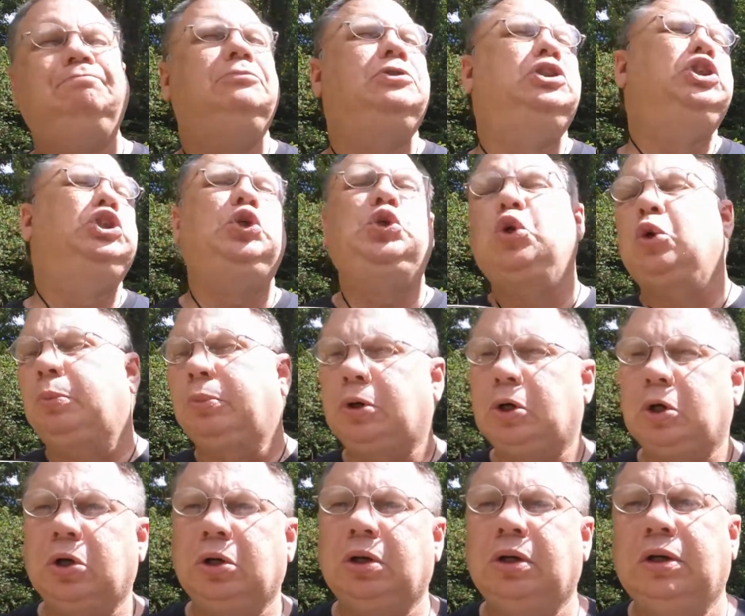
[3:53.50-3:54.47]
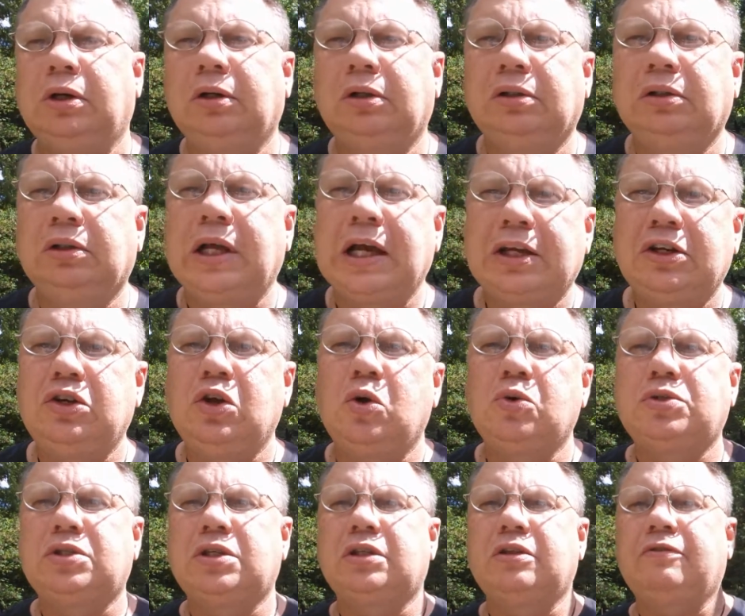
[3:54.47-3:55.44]
juniper-like
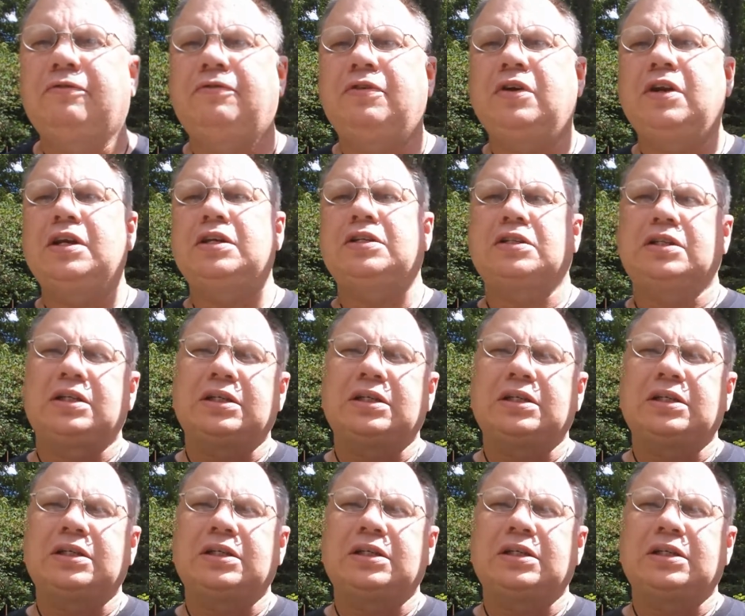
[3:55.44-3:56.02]
notes in the finish.